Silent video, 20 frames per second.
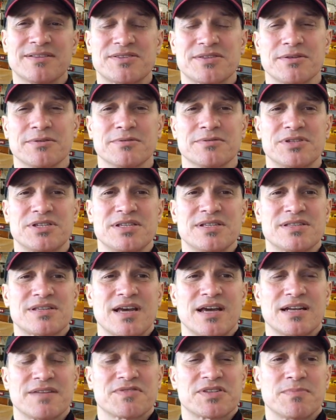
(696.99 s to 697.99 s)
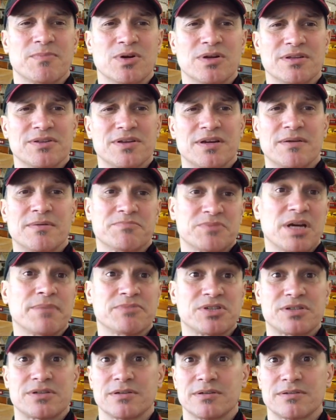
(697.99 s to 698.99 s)
So she's kind of small, I'm
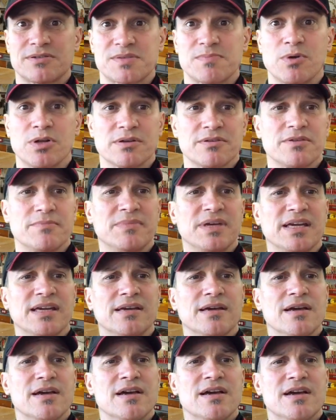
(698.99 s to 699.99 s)
sure, smaller than me.